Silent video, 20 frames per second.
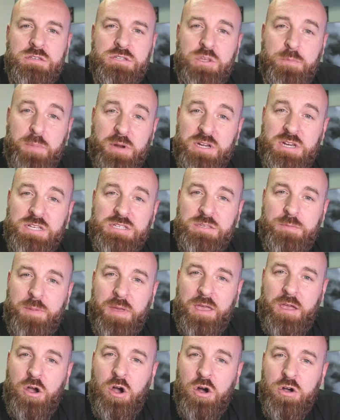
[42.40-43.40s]
To
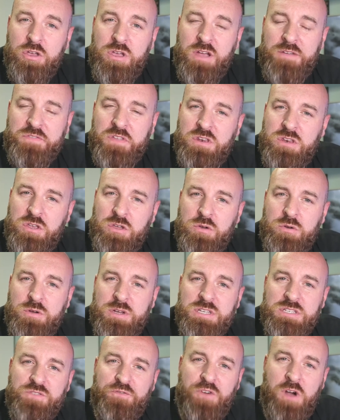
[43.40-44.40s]
participate, all you have to do
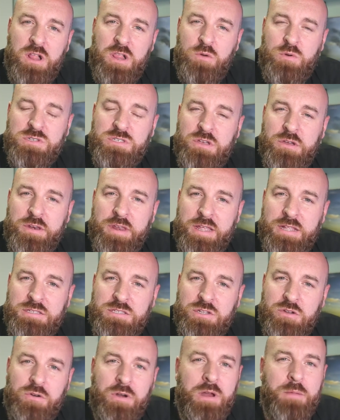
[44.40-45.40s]
is follow us on
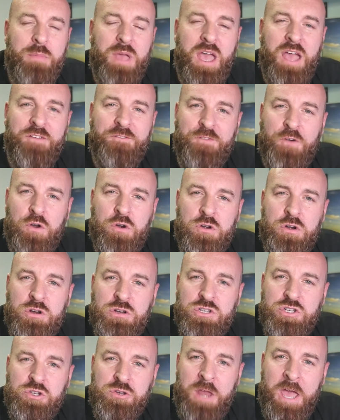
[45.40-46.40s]
Instagram at
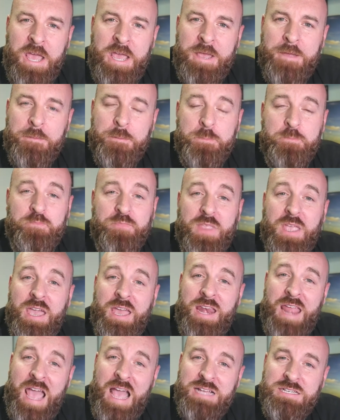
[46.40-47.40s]
PhotoNerdsUnite
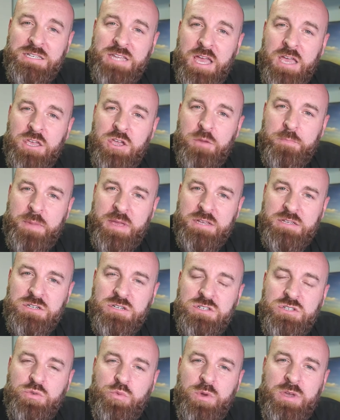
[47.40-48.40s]
and hashtag your
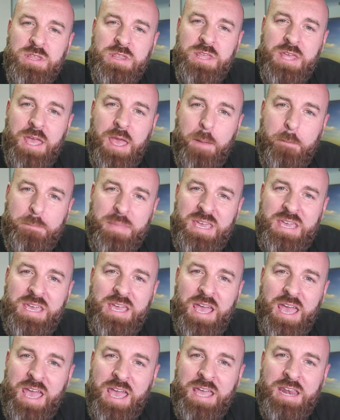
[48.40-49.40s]
pictures with
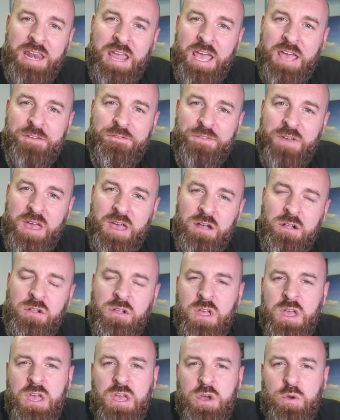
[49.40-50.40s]

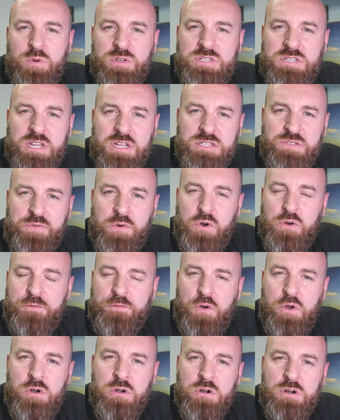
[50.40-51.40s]
PNFL, which stands for
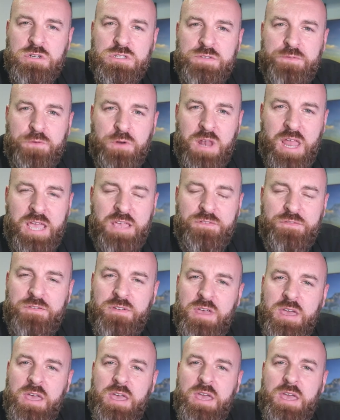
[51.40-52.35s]
Photo Nerds for Life